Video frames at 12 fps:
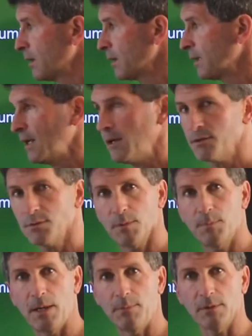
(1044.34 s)
Here's where
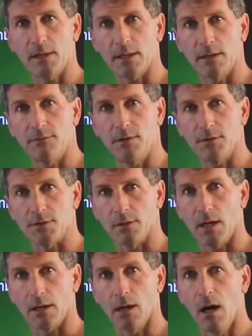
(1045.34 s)
people get confused, they're
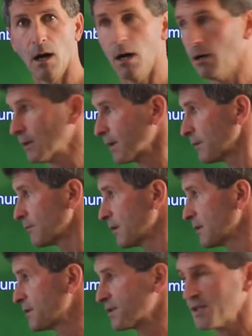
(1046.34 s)
like, oh, I'm getting
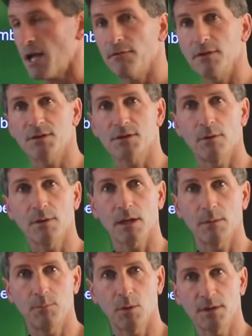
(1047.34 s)
rid of the 7, so I'm
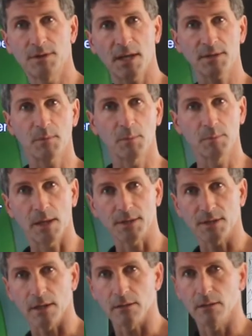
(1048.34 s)
going to put a decimal
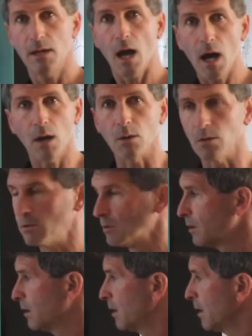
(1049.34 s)
place here. No!
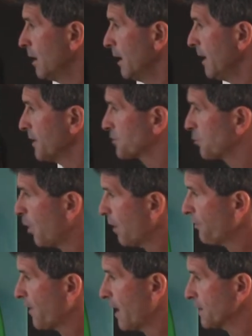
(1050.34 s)
It's
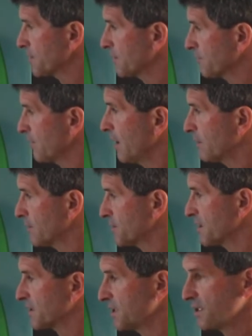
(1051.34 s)

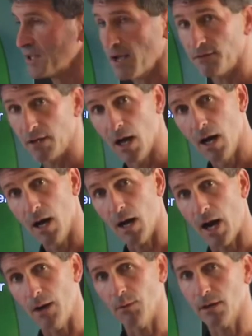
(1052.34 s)
1,367.
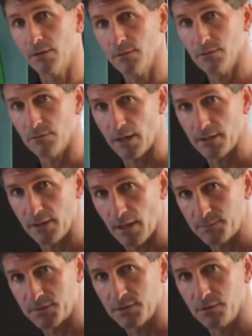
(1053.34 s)
I want to round it
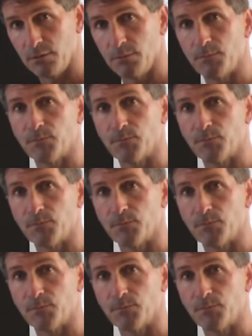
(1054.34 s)
up to